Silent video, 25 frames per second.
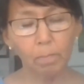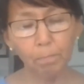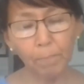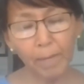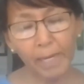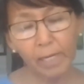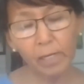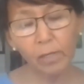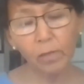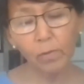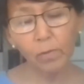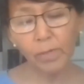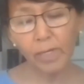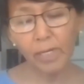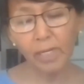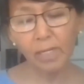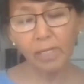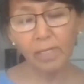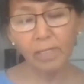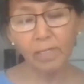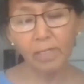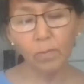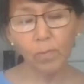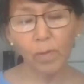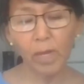
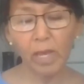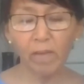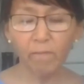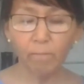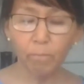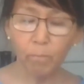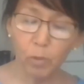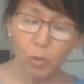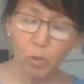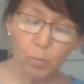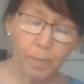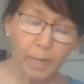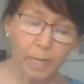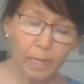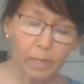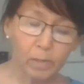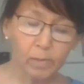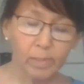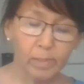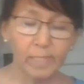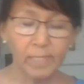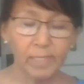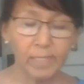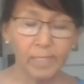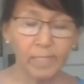berries. We have
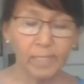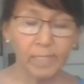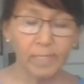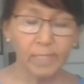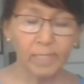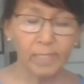blueberries